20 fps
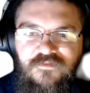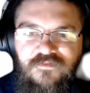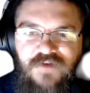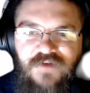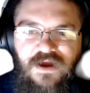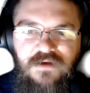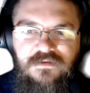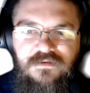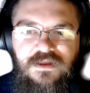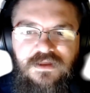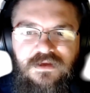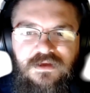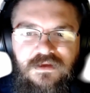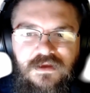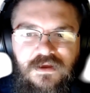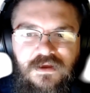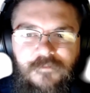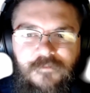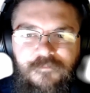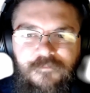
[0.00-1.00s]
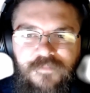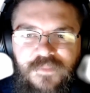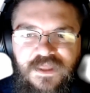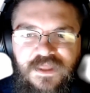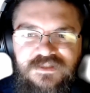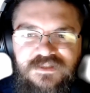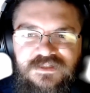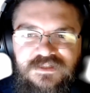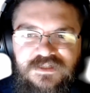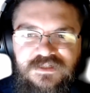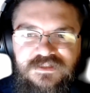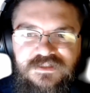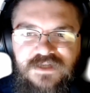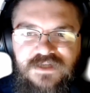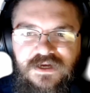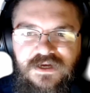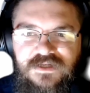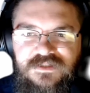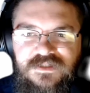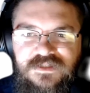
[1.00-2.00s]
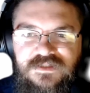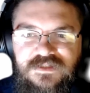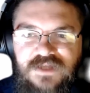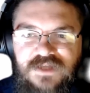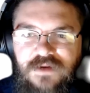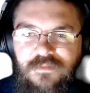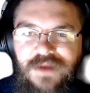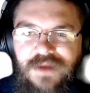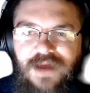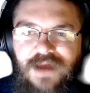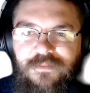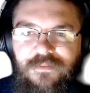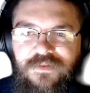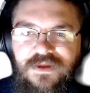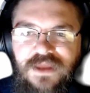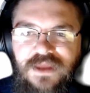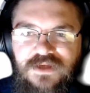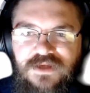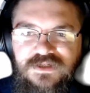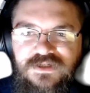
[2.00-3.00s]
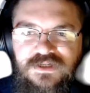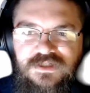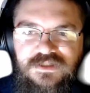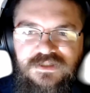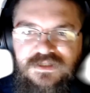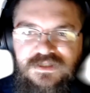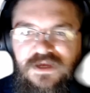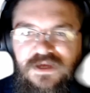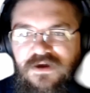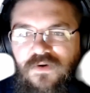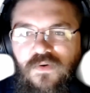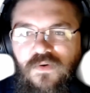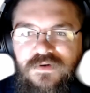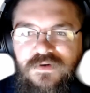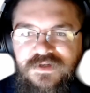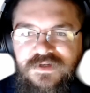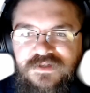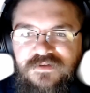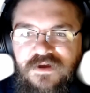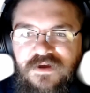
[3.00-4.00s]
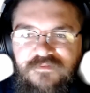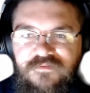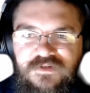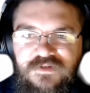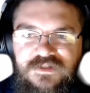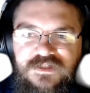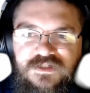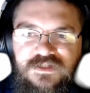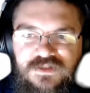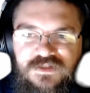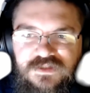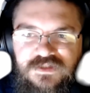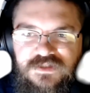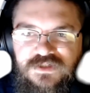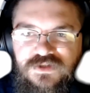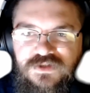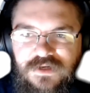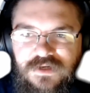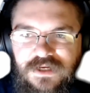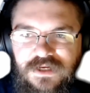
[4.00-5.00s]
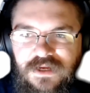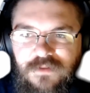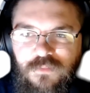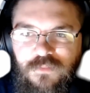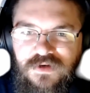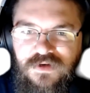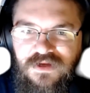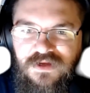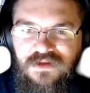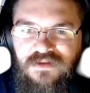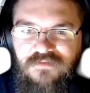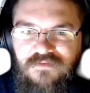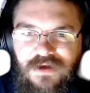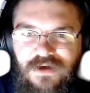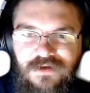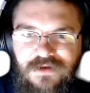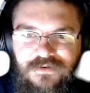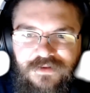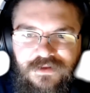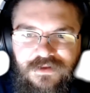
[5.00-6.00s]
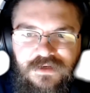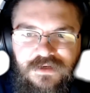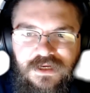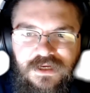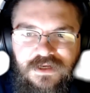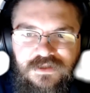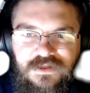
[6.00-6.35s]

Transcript: Finally, let's discuss some applications of decision tree in predictive modeling.